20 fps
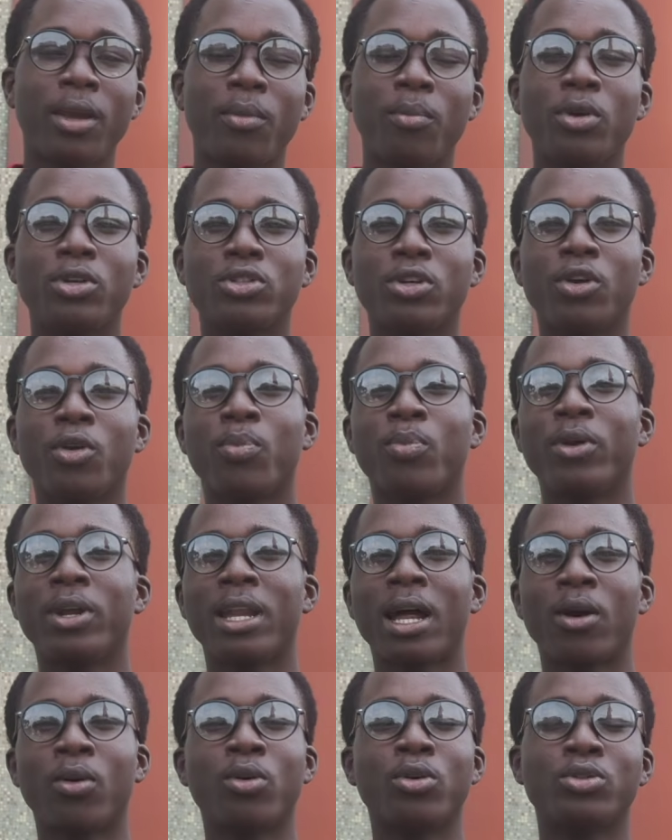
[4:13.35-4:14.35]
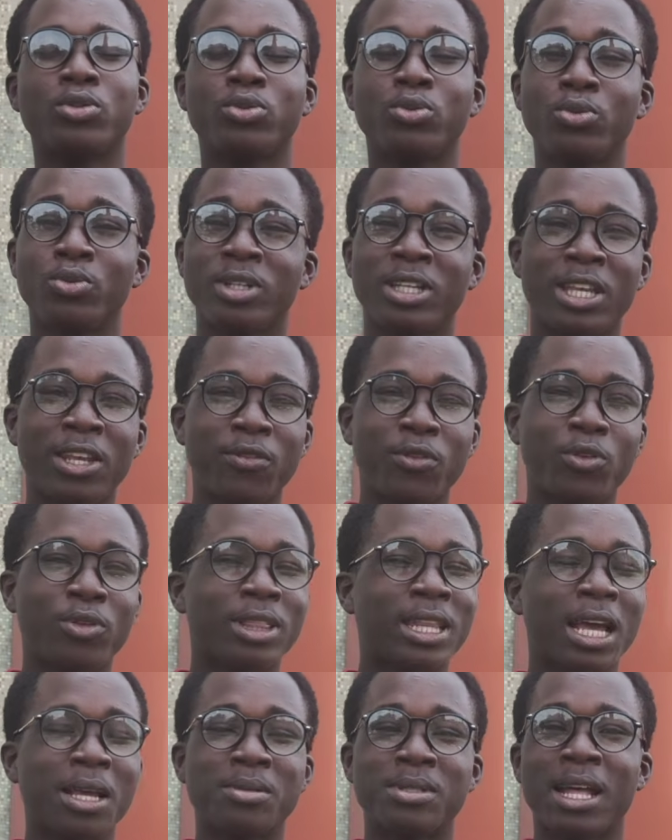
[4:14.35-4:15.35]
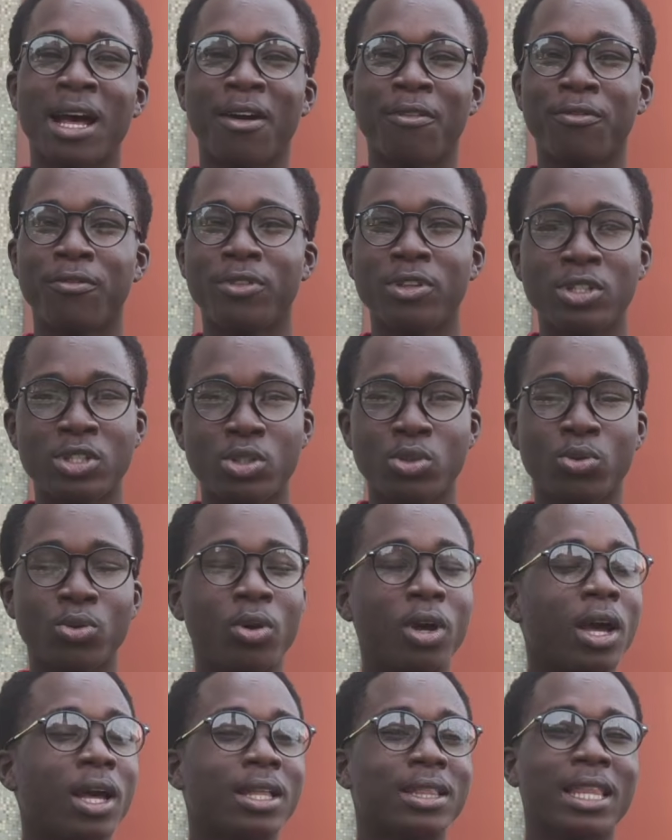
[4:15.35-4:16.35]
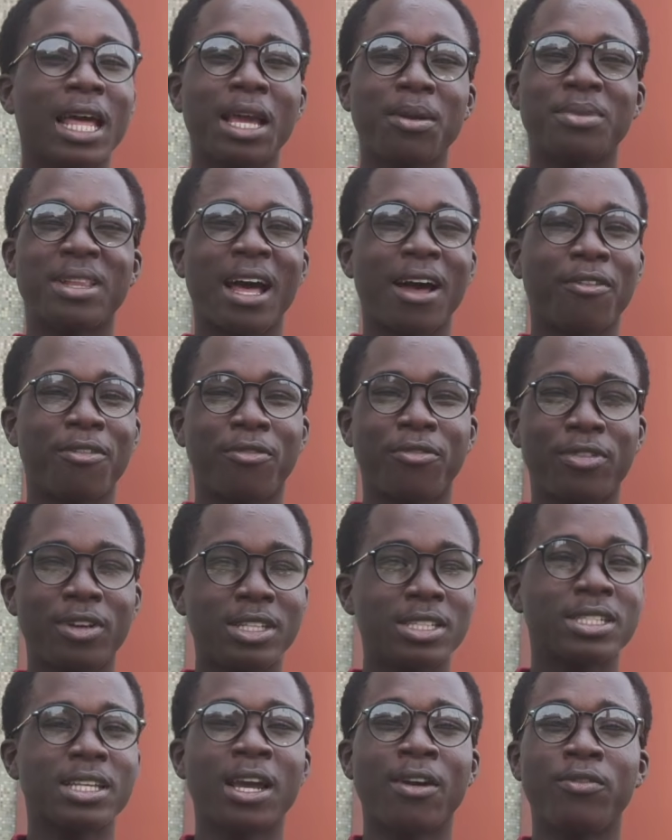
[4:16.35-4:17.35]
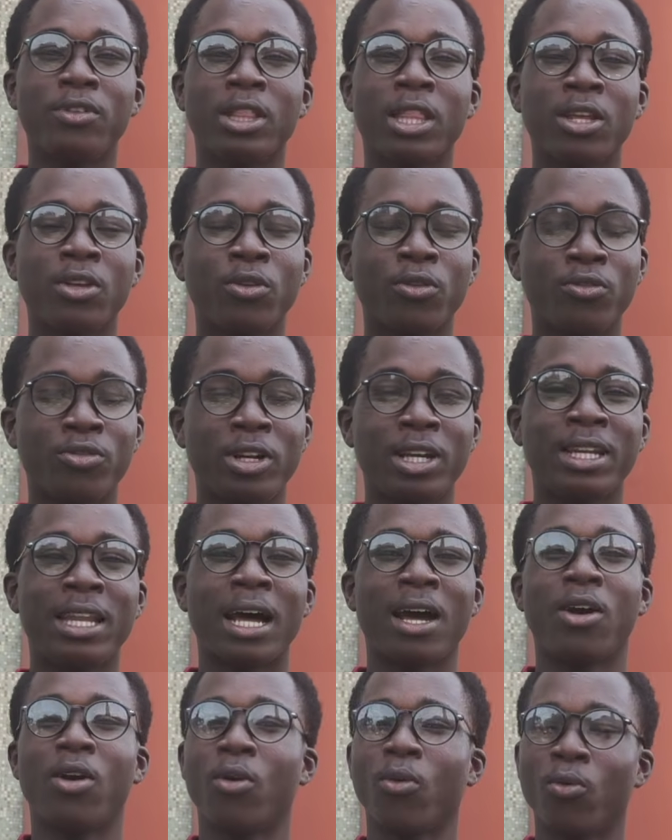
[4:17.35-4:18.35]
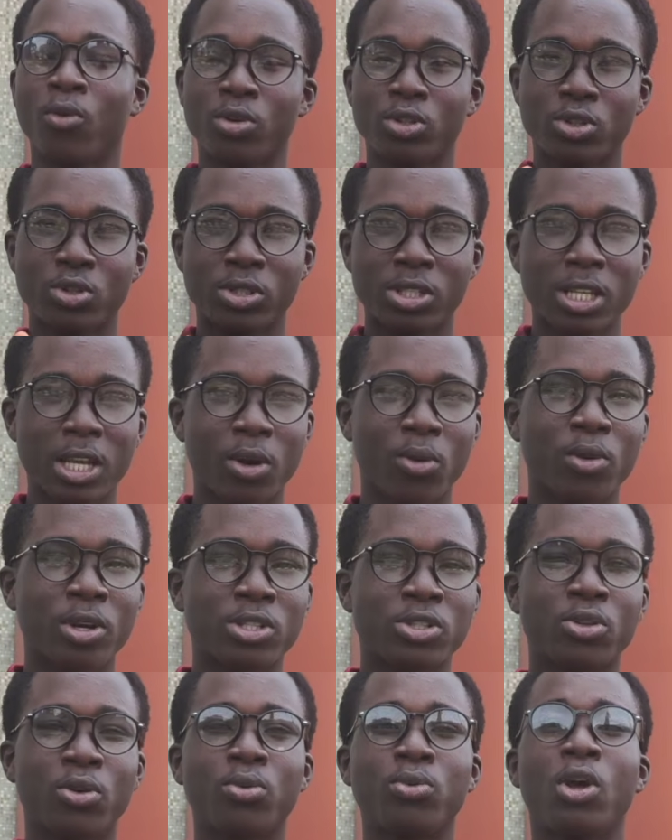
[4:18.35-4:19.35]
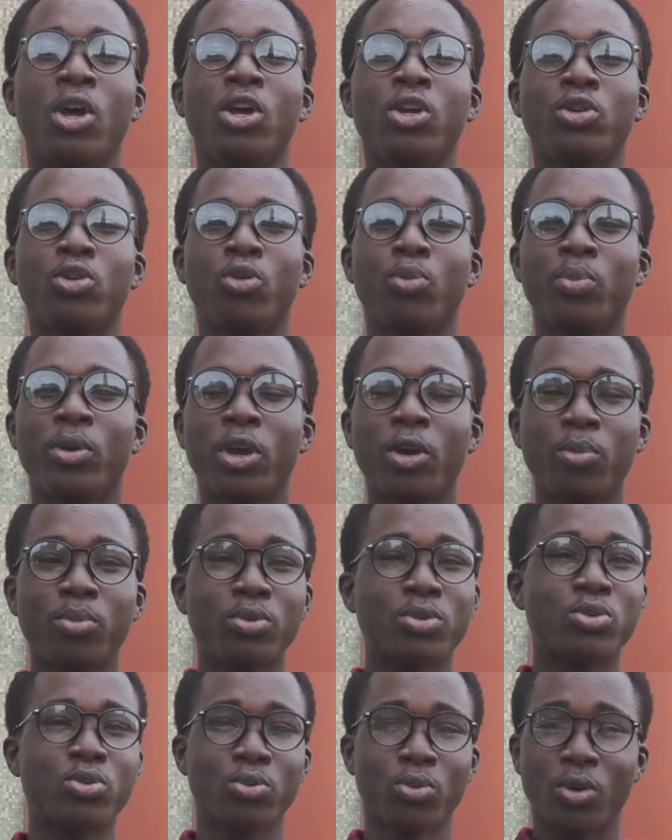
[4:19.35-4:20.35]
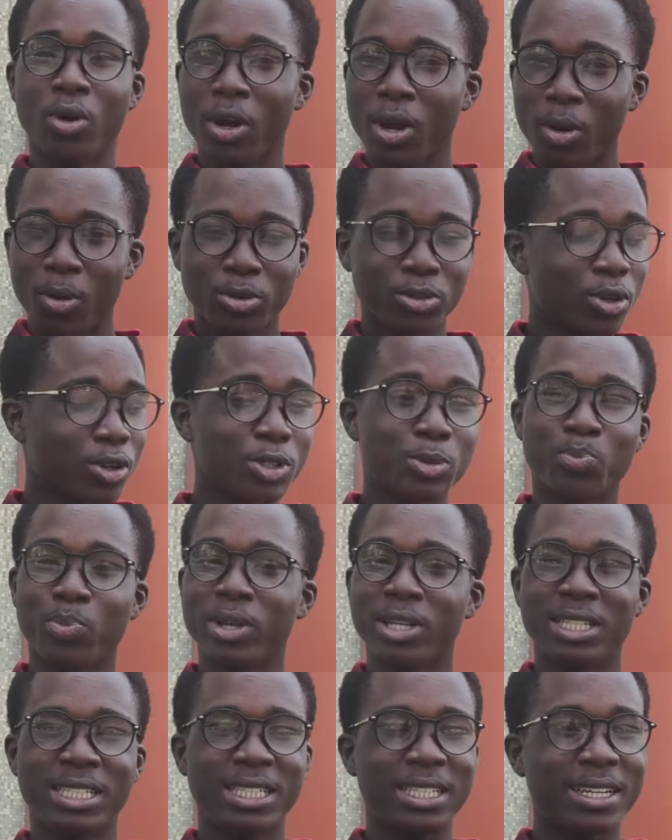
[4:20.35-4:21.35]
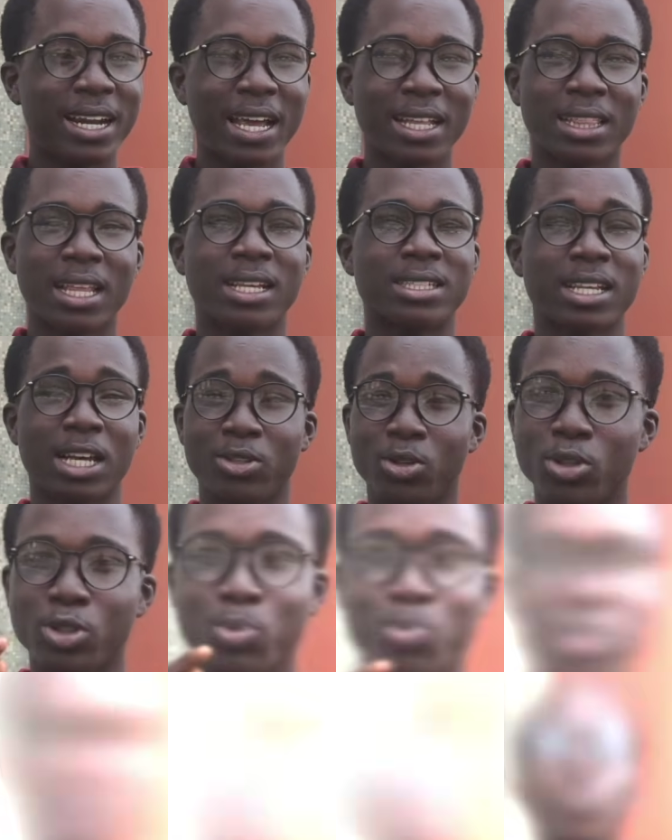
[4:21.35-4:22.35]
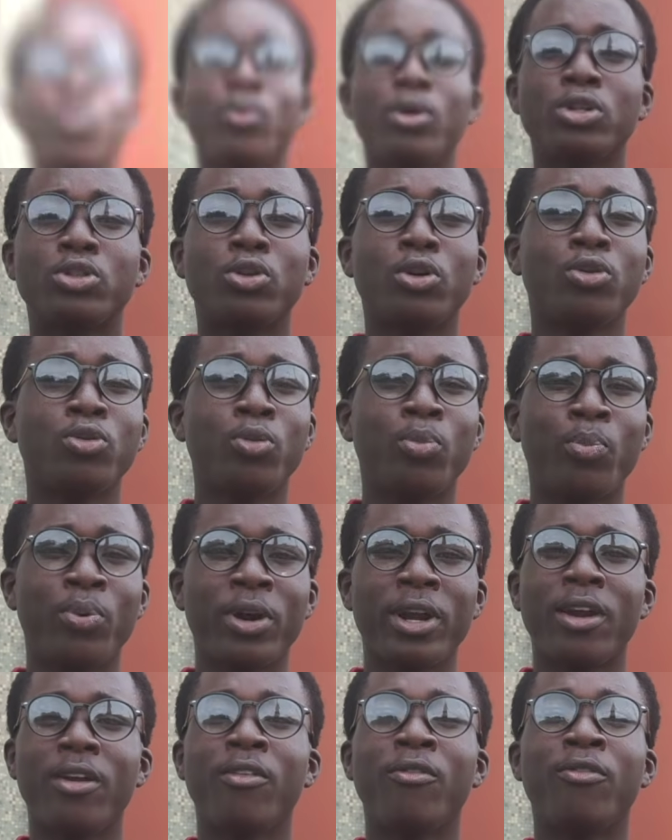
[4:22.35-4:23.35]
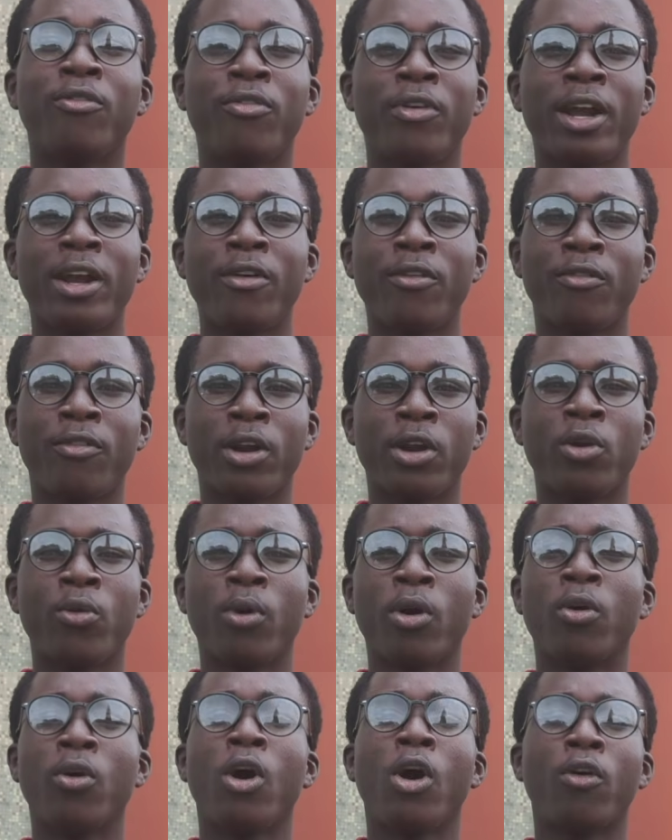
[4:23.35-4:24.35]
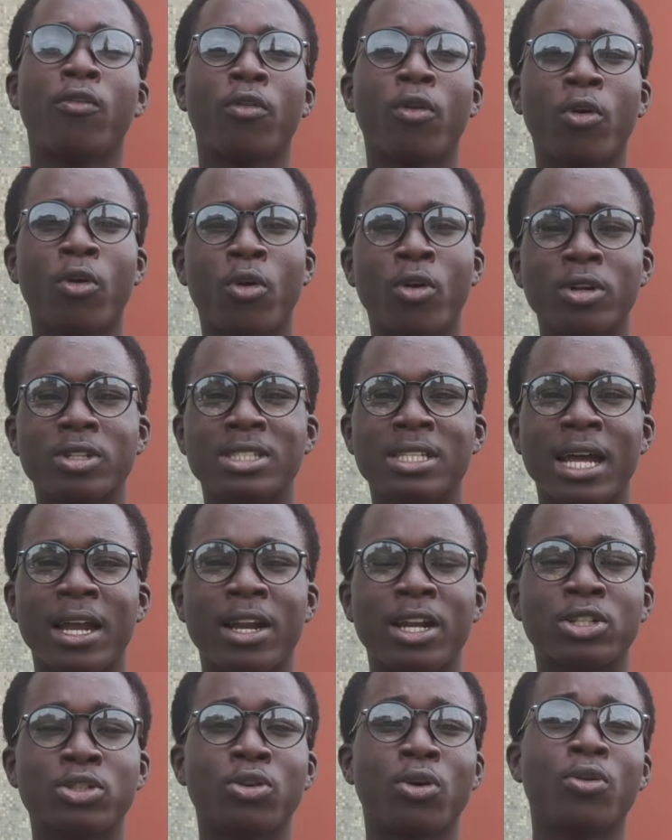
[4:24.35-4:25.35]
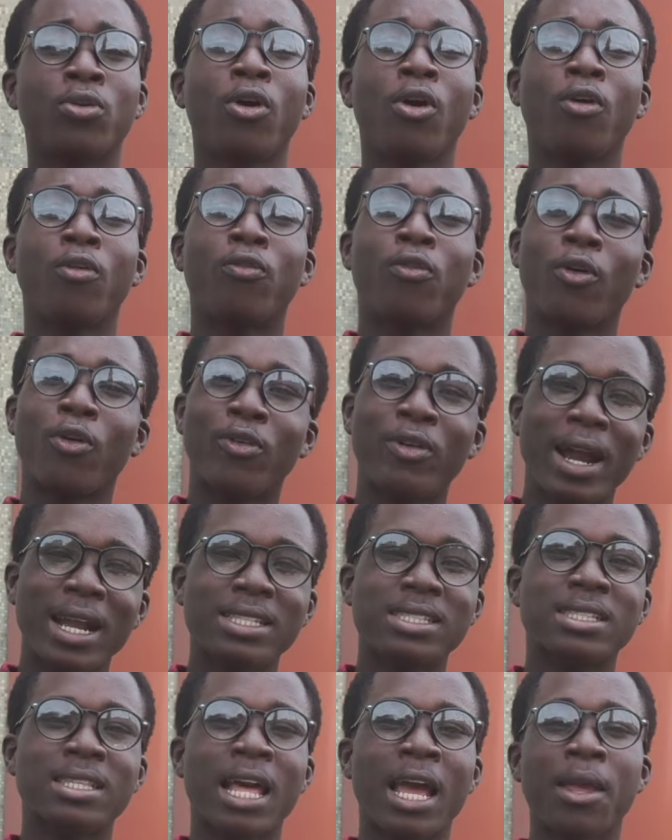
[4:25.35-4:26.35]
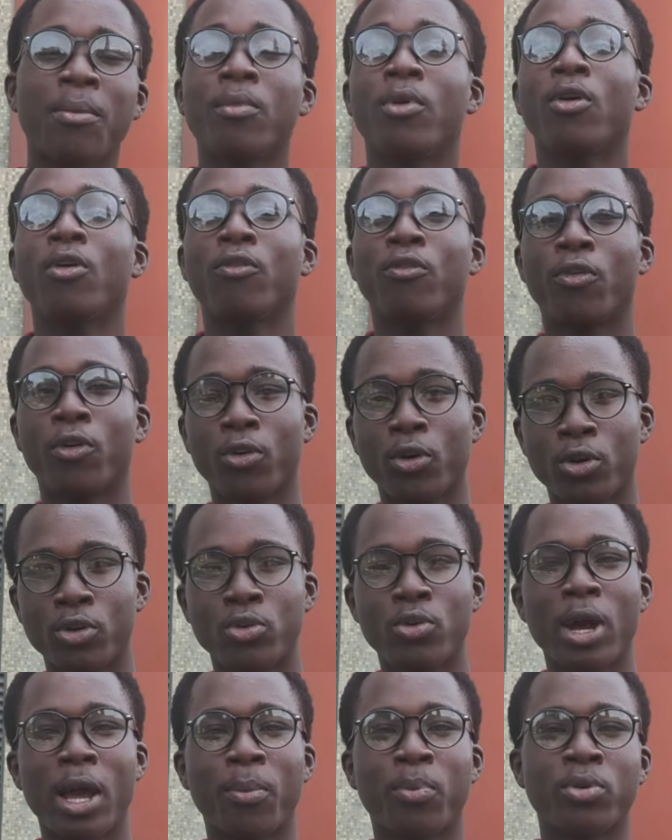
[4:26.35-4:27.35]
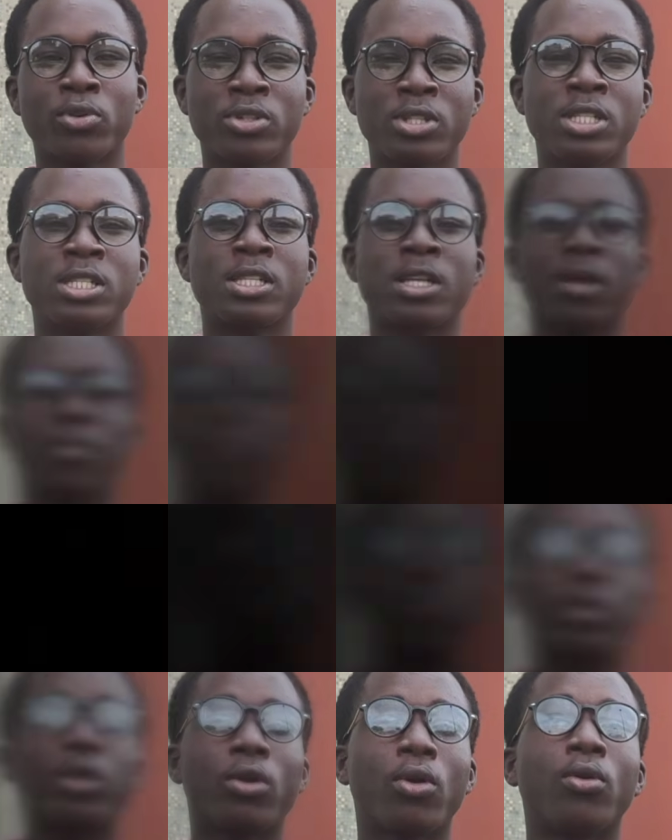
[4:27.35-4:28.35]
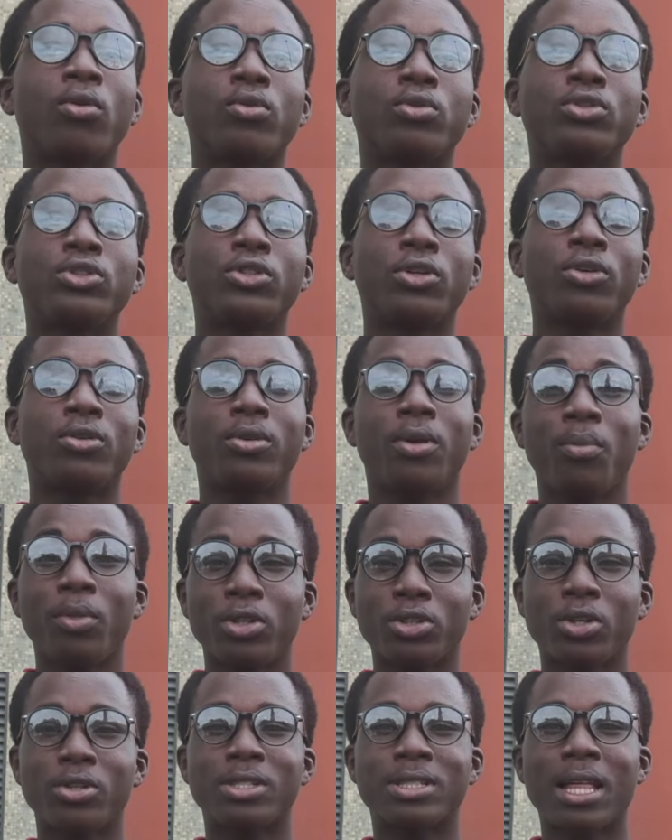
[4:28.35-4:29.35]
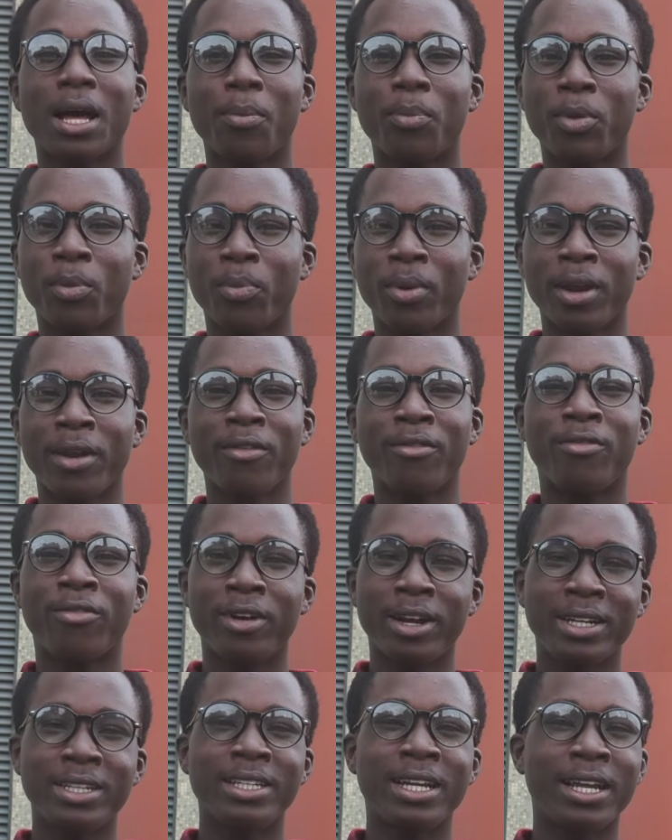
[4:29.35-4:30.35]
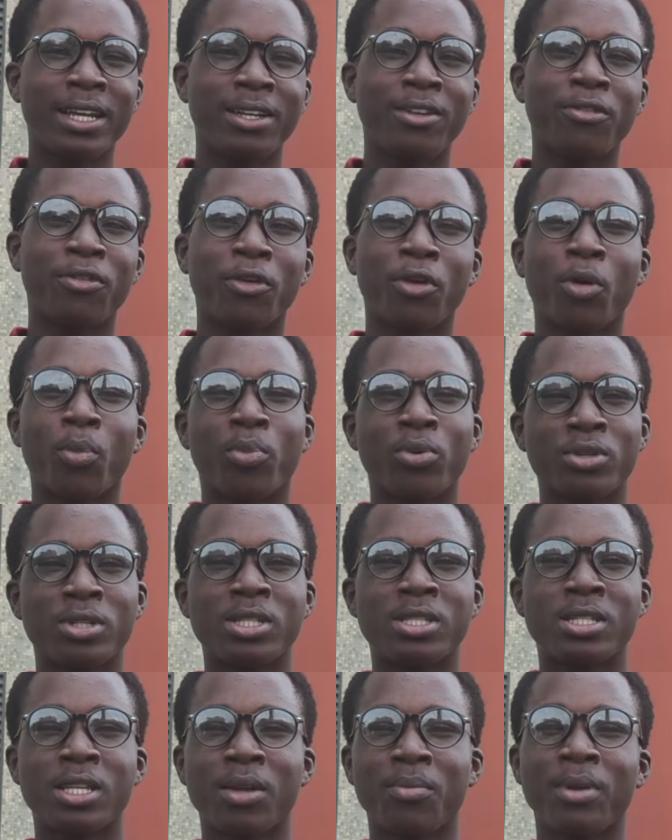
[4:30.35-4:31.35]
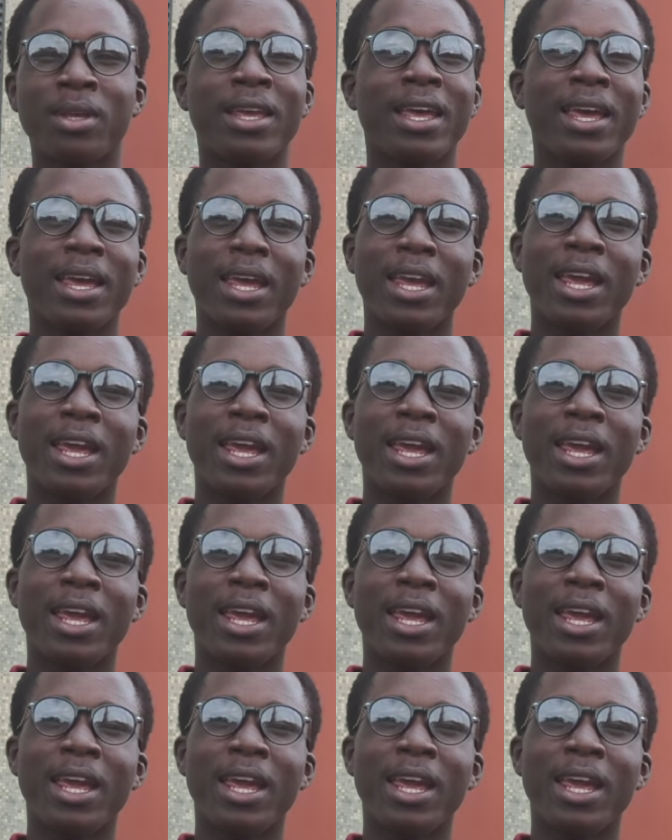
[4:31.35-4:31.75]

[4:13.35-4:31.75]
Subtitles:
Make sure you pray that God should give you times that fits you, time that fits everything you've read, that once you see a question, you'll be able to just pick the right answer. Just pick. So make sure you pray very well for God's direction, for right time for your UI Post-UTME. So in conclusion, make sure you start preparing very early for your Post-UTME.